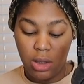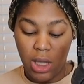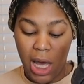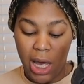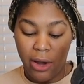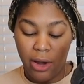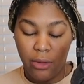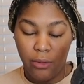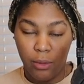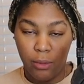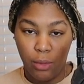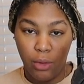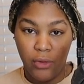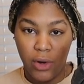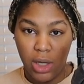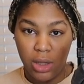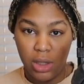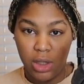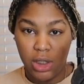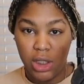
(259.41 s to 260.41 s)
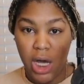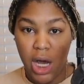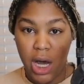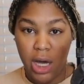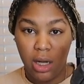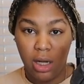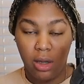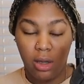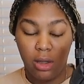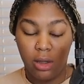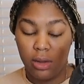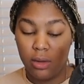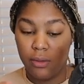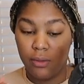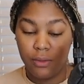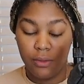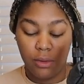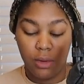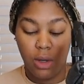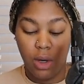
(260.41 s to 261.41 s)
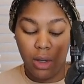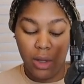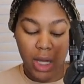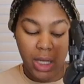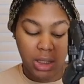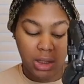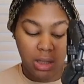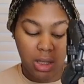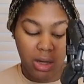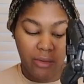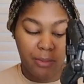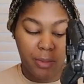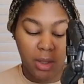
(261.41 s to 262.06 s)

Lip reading: I can remove all the shine and all that stuff.